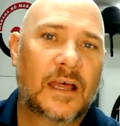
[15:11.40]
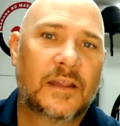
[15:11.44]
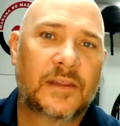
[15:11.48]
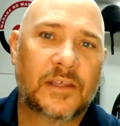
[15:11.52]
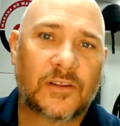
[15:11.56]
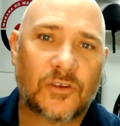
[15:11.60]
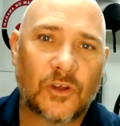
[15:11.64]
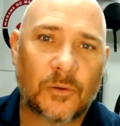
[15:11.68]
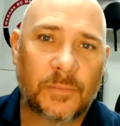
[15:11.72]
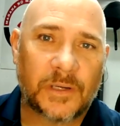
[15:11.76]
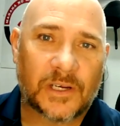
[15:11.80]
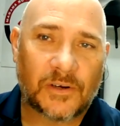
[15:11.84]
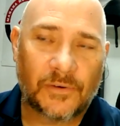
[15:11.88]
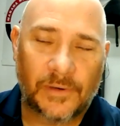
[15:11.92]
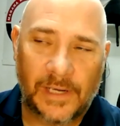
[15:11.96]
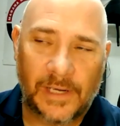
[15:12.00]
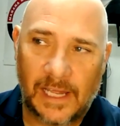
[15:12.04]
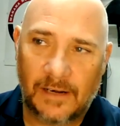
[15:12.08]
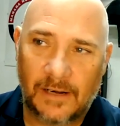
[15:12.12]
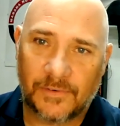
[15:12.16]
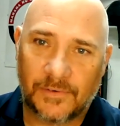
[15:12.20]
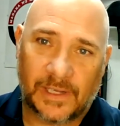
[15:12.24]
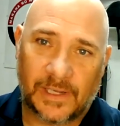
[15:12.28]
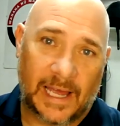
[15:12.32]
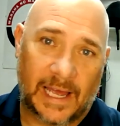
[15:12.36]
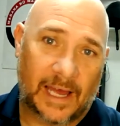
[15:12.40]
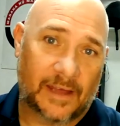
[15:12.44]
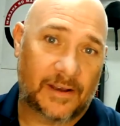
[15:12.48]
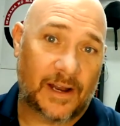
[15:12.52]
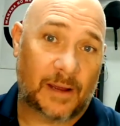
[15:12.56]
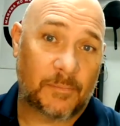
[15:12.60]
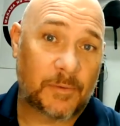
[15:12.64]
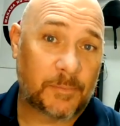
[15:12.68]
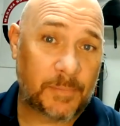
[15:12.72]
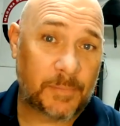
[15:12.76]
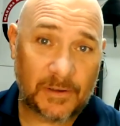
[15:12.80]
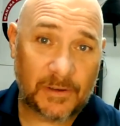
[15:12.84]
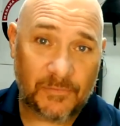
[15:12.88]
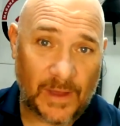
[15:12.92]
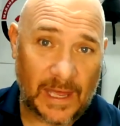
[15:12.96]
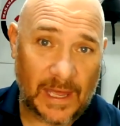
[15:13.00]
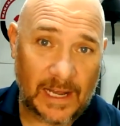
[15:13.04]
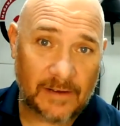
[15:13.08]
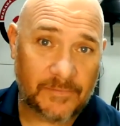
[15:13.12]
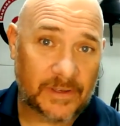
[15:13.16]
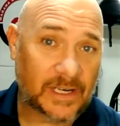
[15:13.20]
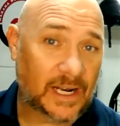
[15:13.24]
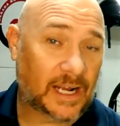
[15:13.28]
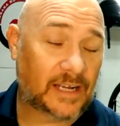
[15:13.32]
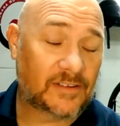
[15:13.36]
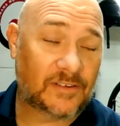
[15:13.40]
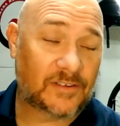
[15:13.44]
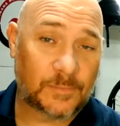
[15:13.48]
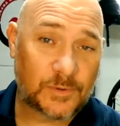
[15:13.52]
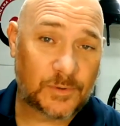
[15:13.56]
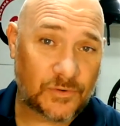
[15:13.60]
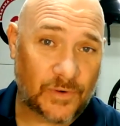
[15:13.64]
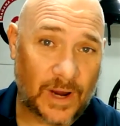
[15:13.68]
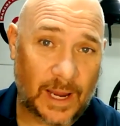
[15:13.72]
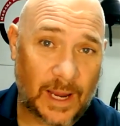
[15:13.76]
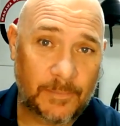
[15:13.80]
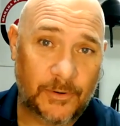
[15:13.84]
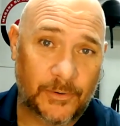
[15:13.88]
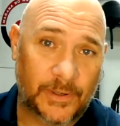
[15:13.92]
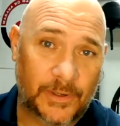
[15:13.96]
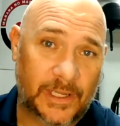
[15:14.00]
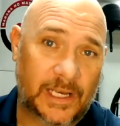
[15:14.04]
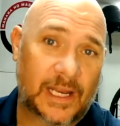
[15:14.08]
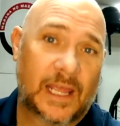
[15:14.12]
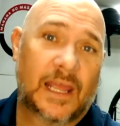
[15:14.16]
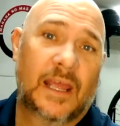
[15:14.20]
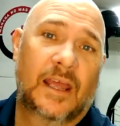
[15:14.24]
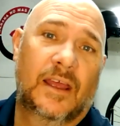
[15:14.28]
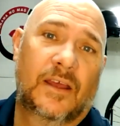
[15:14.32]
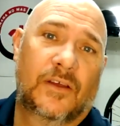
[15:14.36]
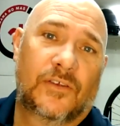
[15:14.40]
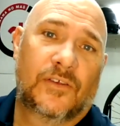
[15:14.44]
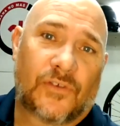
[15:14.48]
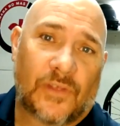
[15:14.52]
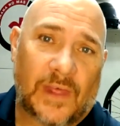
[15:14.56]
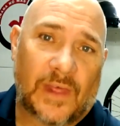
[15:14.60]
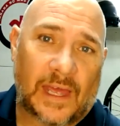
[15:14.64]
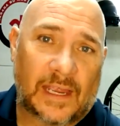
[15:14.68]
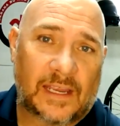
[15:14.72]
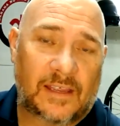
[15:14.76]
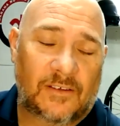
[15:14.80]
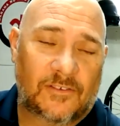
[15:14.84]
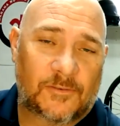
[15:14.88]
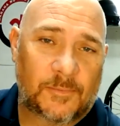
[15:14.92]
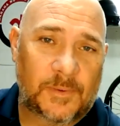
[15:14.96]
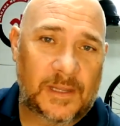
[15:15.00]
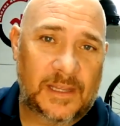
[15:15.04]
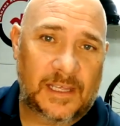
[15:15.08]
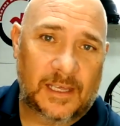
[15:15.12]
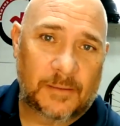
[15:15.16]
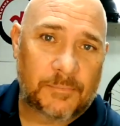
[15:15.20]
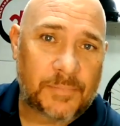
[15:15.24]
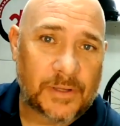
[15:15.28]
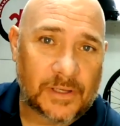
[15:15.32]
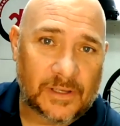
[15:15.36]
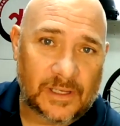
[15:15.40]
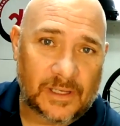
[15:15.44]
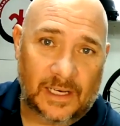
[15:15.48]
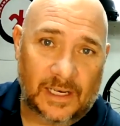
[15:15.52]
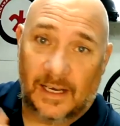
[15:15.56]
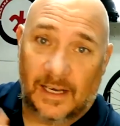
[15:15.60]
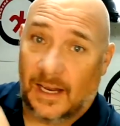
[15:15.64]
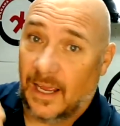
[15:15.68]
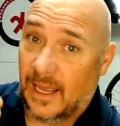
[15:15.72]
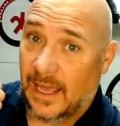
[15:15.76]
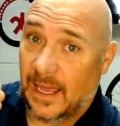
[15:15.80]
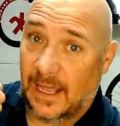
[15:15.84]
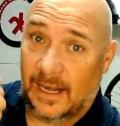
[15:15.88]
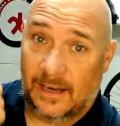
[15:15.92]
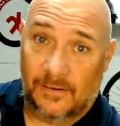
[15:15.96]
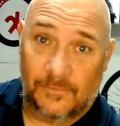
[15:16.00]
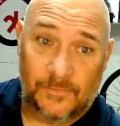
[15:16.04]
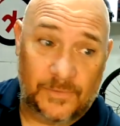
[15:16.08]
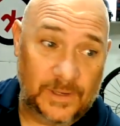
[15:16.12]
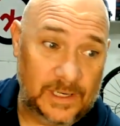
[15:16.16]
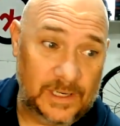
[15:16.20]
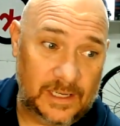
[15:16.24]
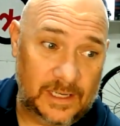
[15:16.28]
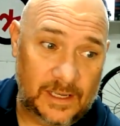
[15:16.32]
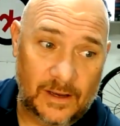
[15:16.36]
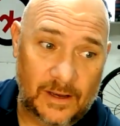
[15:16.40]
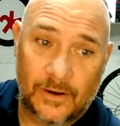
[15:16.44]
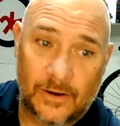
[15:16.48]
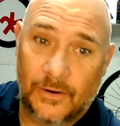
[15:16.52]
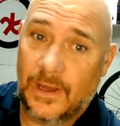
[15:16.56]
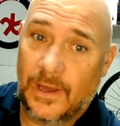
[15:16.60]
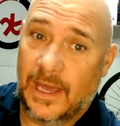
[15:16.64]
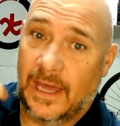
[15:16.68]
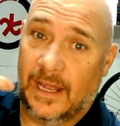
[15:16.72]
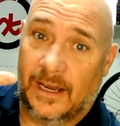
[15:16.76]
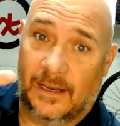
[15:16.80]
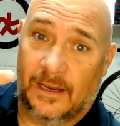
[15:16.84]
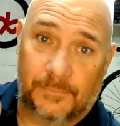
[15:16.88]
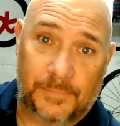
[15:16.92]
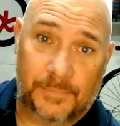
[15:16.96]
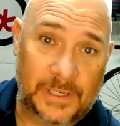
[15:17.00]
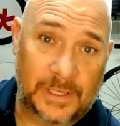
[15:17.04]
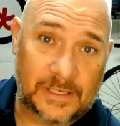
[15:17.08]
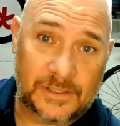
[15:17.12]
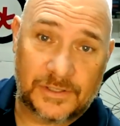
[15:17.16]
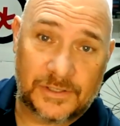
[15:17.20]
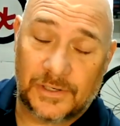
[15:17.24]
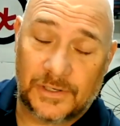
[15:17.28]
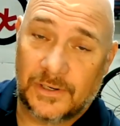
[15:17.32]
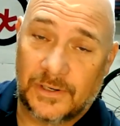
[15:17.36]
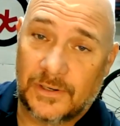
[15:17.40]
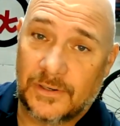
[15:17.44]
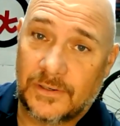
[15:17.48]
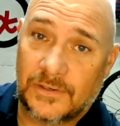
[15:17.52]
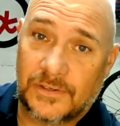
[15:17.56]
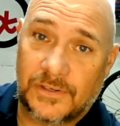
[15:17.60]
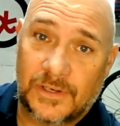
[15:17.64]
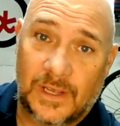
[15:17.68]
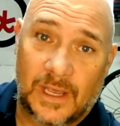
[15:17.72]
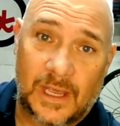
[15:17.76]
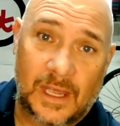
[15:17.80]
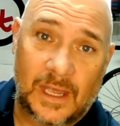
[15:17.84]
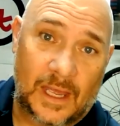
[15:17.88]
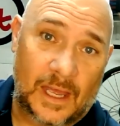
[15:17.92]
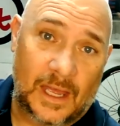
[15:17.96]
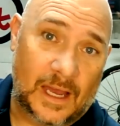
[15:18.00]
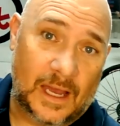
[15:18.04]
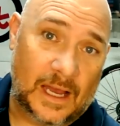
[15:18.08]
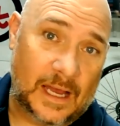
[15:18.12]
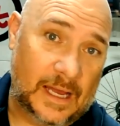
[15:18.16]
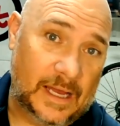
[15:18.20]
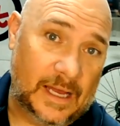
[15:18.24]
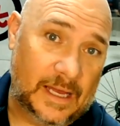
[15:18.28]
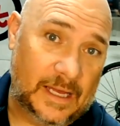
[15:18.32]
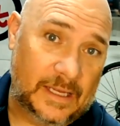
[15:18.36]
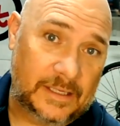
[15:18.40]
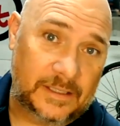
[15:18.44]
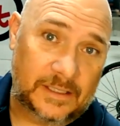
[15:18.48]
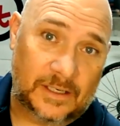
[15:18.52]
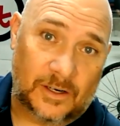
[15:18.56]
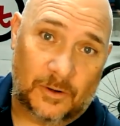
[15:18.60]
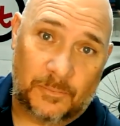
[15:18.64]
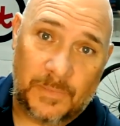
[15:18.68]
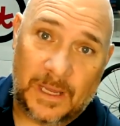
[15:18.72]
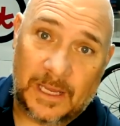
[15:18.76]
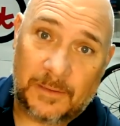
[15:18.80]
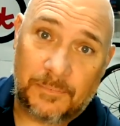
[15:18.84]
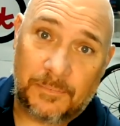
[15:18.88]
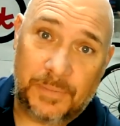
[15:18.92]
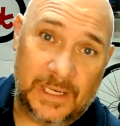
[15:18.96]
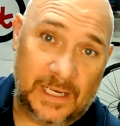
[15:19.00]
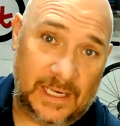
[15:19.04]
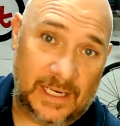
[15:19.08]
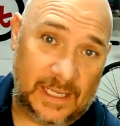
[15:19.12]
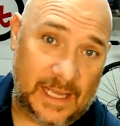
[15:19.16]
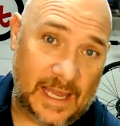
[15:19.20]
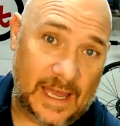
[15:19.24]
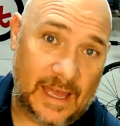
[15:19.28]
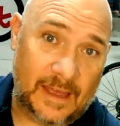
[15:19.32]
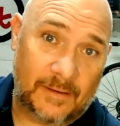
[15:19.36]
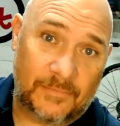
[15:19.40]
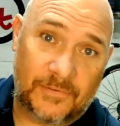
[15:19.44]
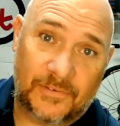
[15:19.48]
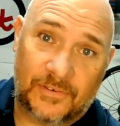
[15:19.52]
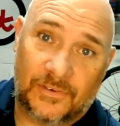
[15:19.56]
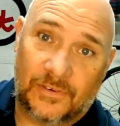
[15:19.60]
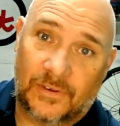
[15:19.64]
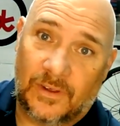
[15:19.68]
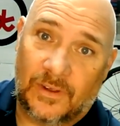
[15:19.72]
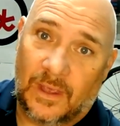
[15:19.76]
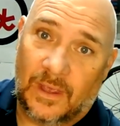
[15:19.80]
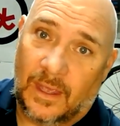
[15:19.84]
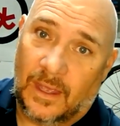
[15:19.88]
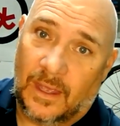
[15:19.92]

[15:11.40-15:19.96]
The Adobe Creative Cloud, I'm a big fan of it. I subscribe to it. So that gives me the ability to edit video, edit pictures, make PDFs,